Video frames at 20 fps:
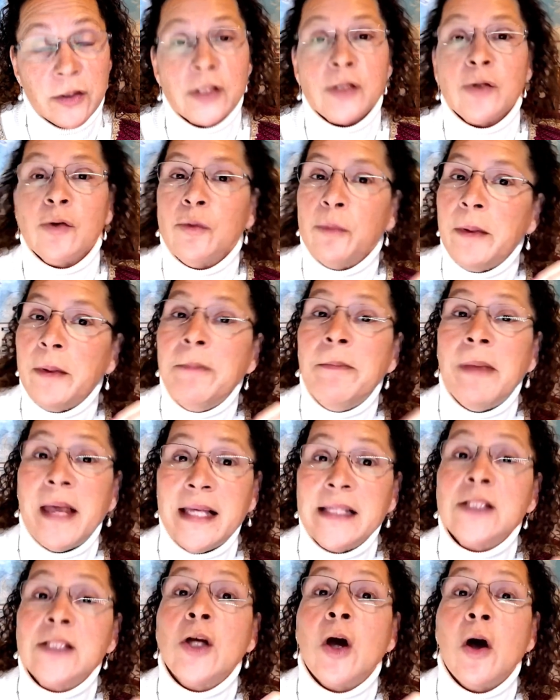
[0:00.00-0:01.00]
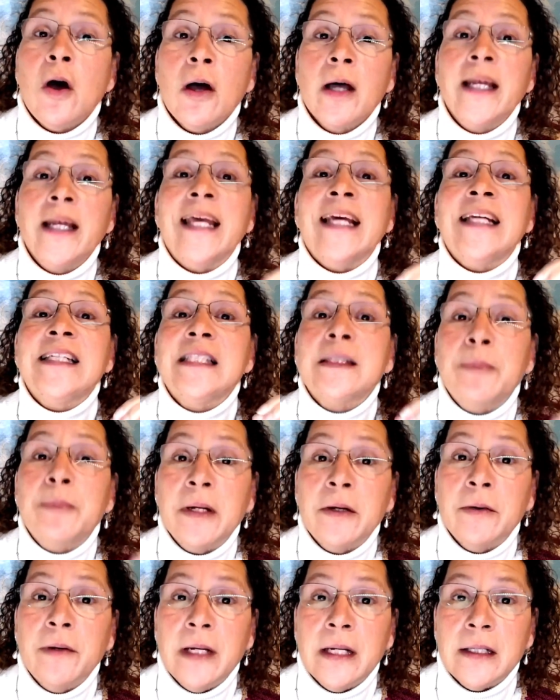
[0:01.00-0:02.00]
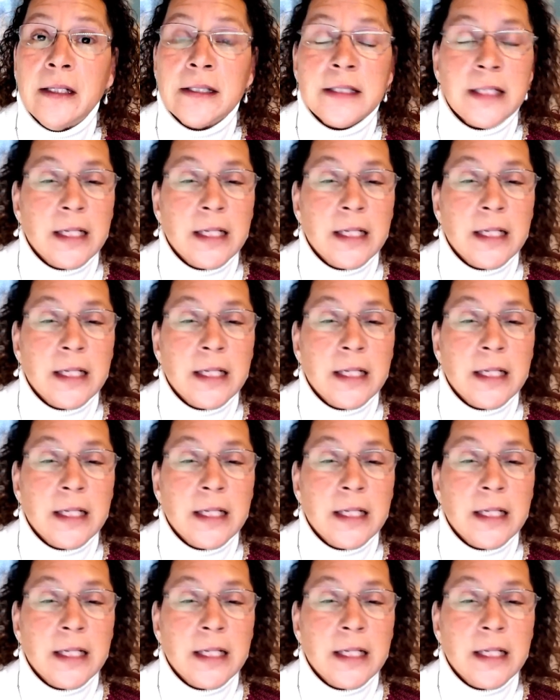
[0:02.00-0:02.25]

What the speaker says: So it will be based on experience,